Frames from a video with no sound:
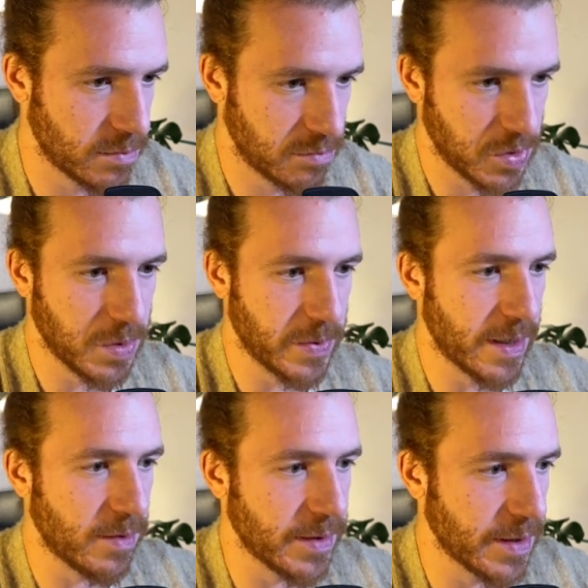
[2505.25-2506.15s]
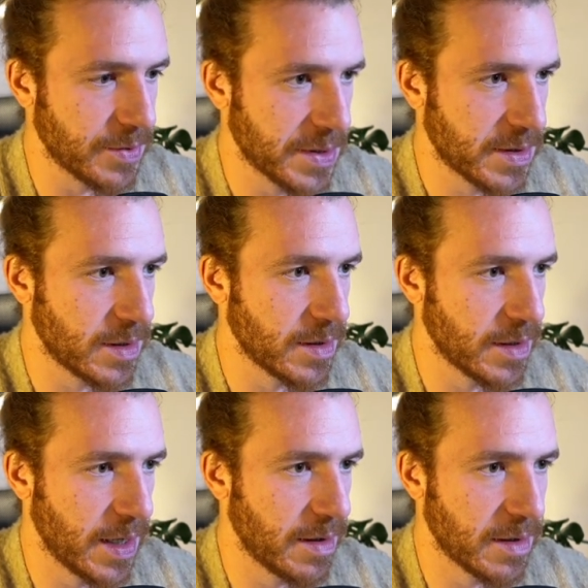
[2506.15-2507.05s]
rewrite all the addresses in
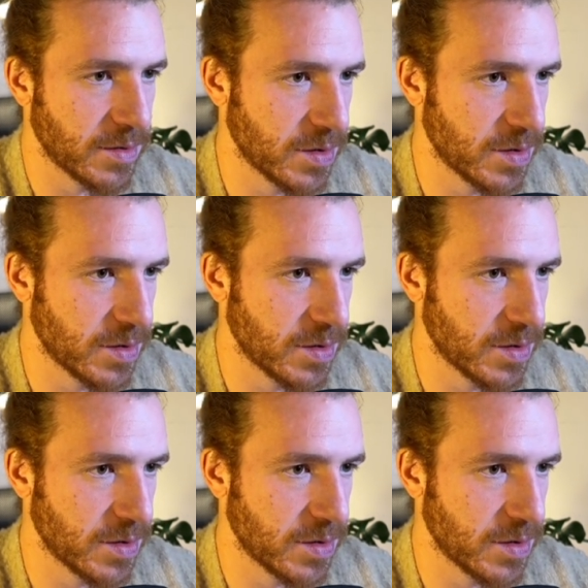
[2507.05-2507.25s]
there, and